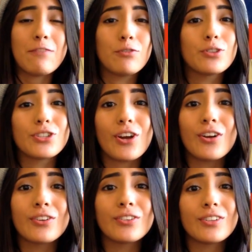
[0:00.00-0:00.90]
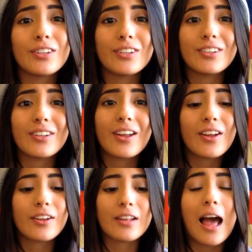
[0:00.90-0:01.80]
If you don't
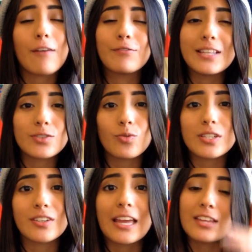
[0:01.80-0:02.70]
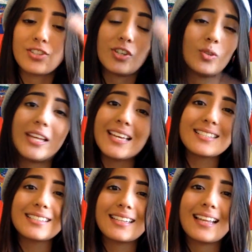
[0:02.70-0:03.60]
have this reason in your
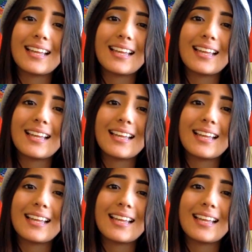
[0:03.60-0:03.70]
list,